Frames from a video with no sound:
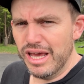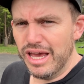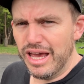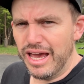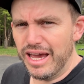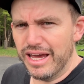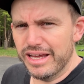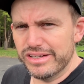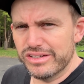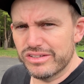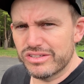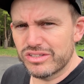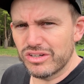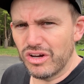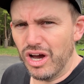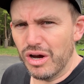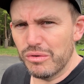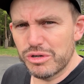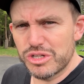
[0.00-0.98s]
and
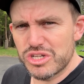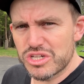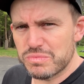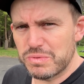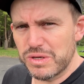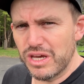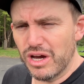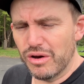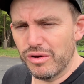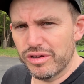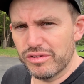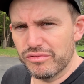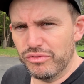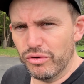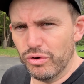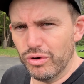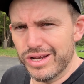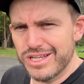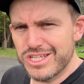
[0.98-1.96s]
I would just be going
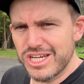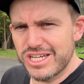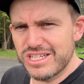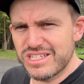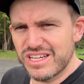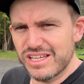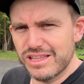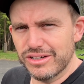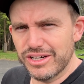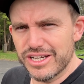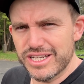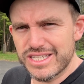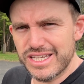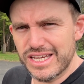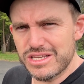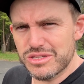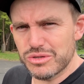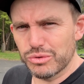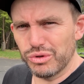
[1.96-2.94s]
for a GT line
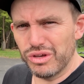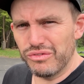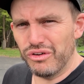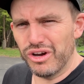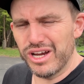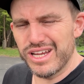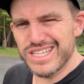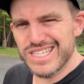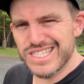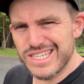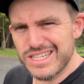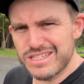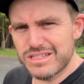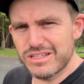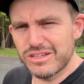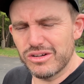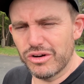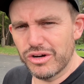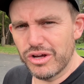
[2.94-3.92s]
diesel if I
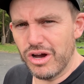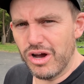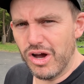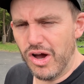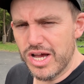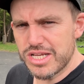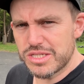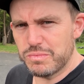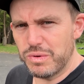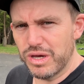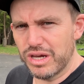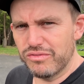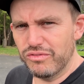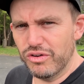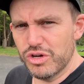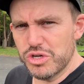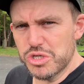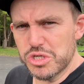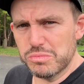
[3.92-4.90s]
insisted on a high-spec
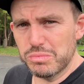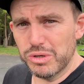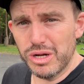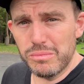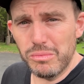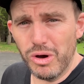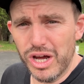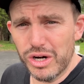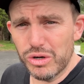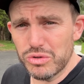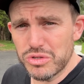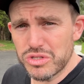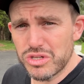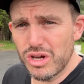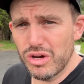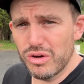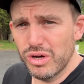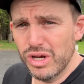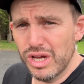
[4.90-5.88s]
version. But I might
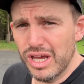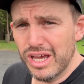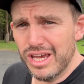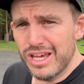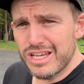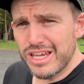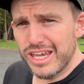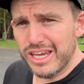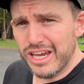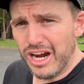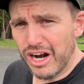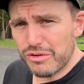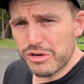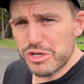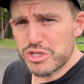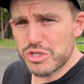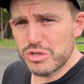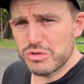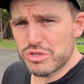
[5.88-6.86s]
also
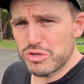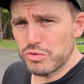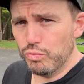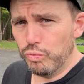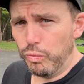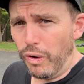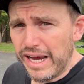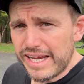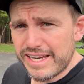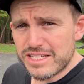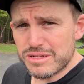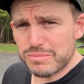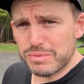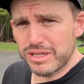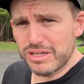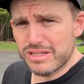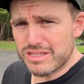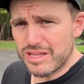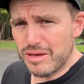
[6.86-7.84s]
encourage you to wait,
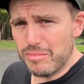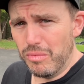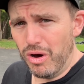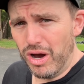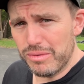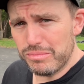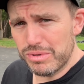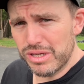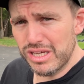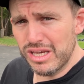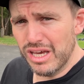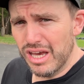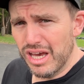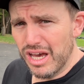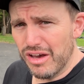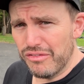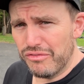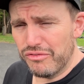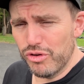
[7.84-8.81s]
because there might be
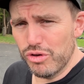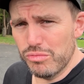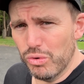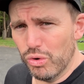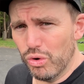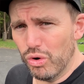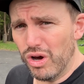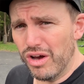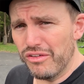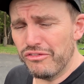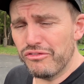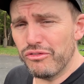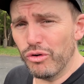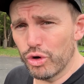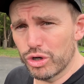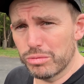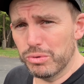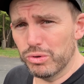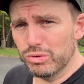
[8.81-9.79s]
a few more
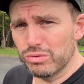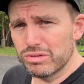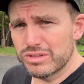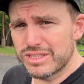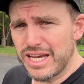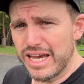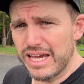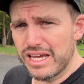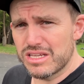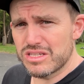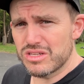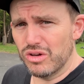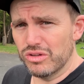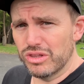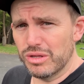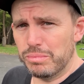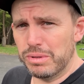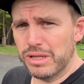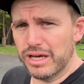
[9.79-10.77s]
affordable takes
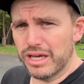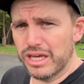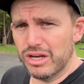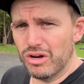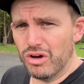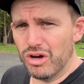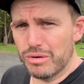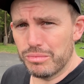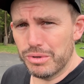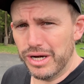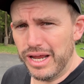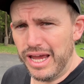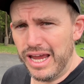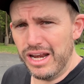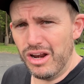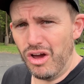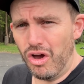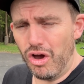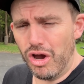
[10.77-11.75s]
on the plug-in hybrid
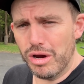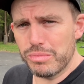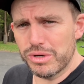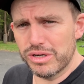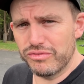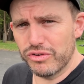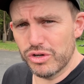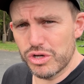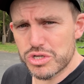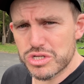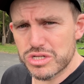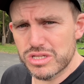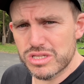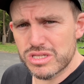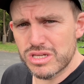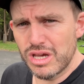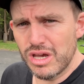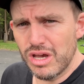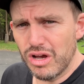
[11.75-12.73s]
and hybrid
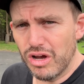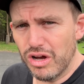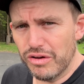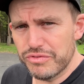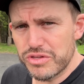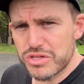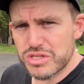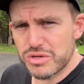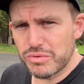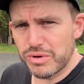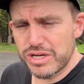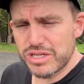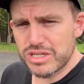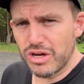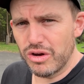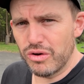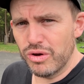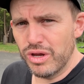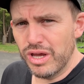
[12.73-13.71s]
versions of the
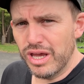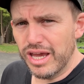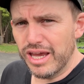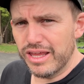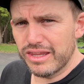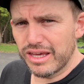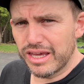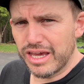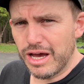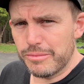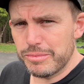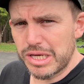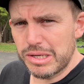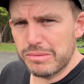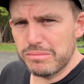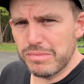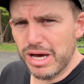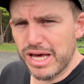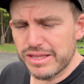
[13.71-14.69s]
Sorento in the
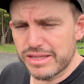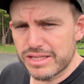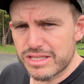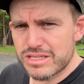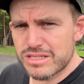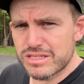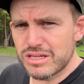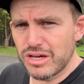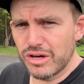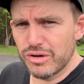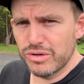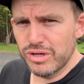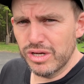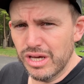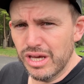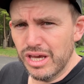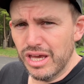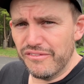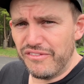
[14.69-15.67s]
coming months. So
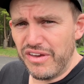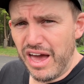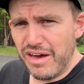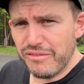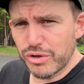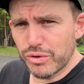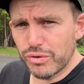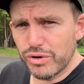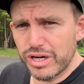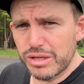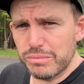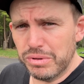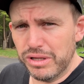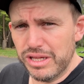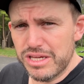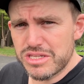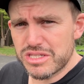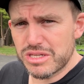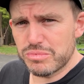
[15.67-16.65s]
if you haven't already,
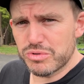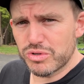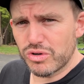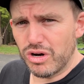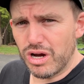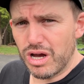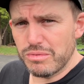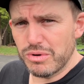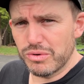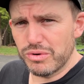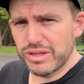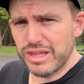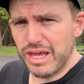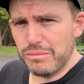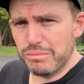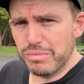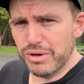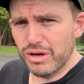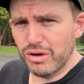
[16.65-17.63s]
please subscribe and ring
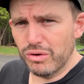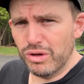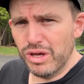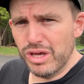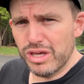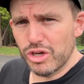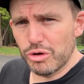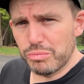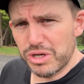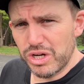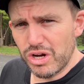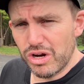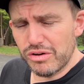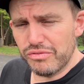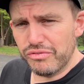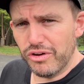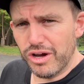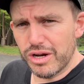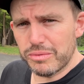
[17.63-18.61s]
that bell. You'll be
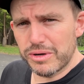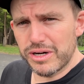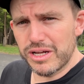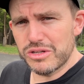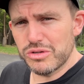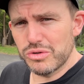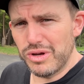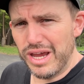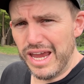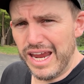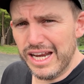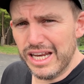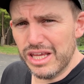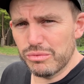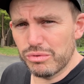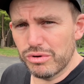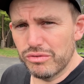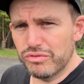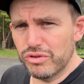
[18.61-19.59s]
notified when I do
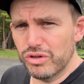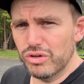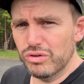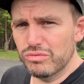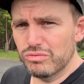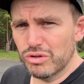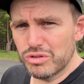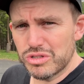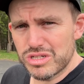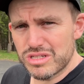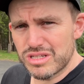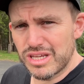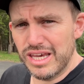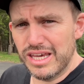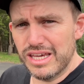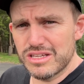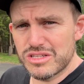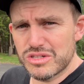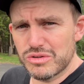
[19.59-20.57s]
any review, not just
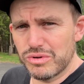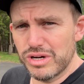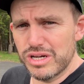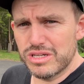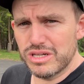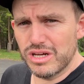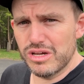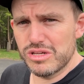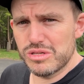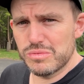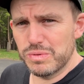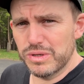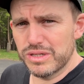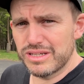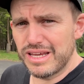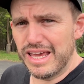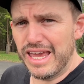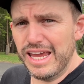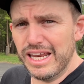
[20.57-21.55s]
Kia Sorentos,
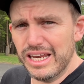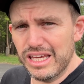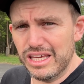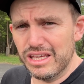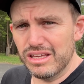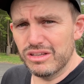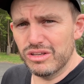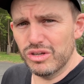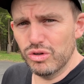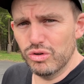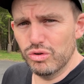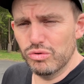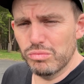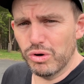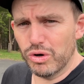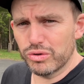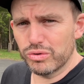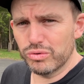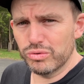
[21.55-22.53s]
but any new
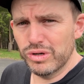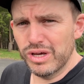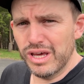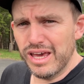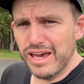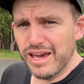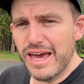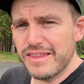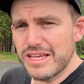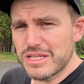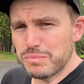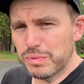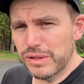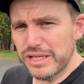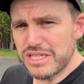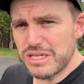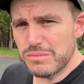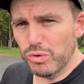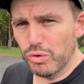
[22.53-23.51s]
model. And there's
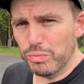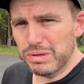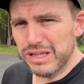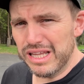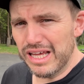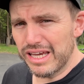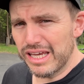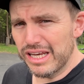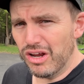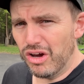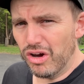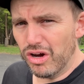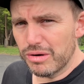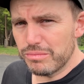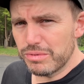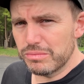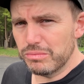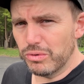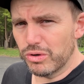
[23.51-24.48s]
plenty more plug-in
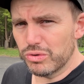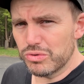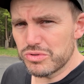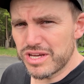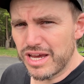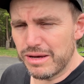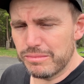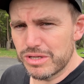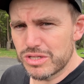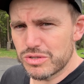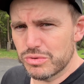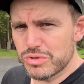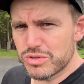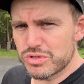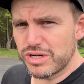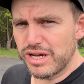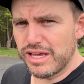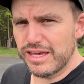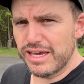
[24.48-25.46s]
hybrid models coming to
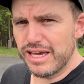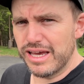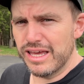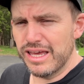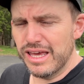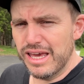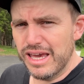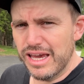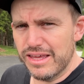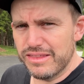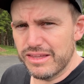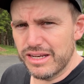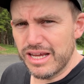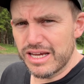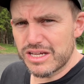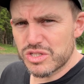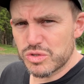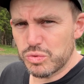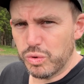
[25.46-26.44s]
Australia in the
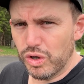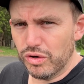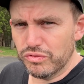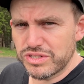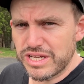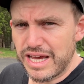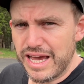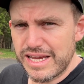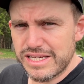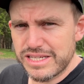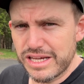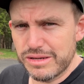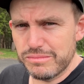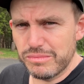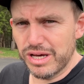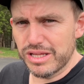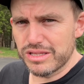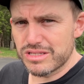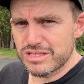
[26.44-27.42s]
next 12 to 18
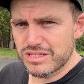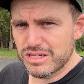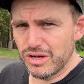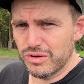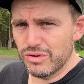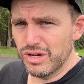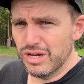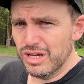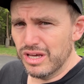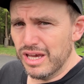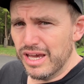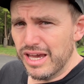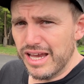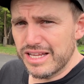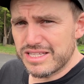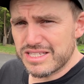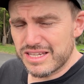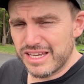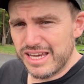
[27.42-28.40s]
months. So
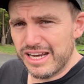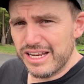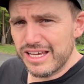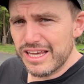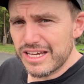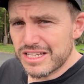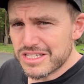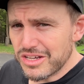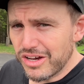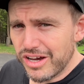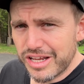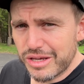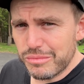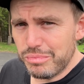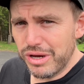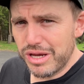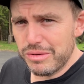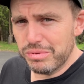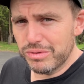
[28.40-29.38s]
it's getting exciting,
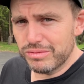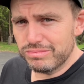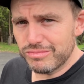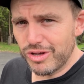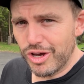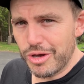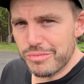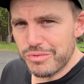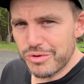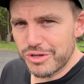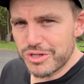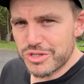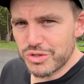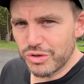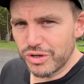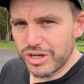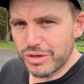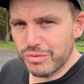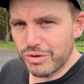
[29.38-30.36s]
people. Hope you're
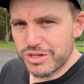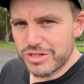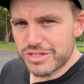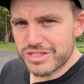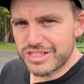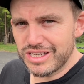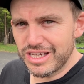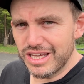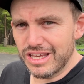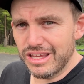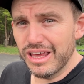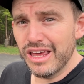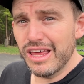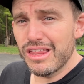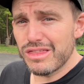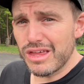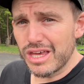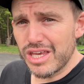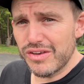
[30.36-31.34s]
enjoying what you're seeing.
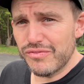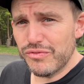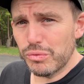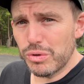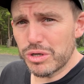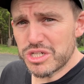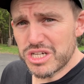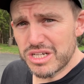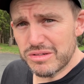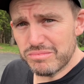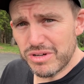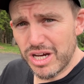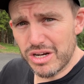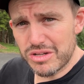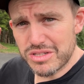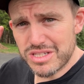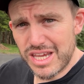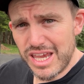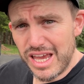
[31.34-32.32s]
Thank you for watching, and
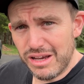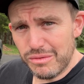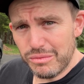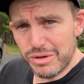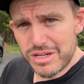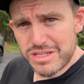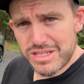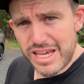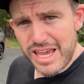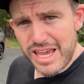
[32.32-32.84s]
I'll see you when I see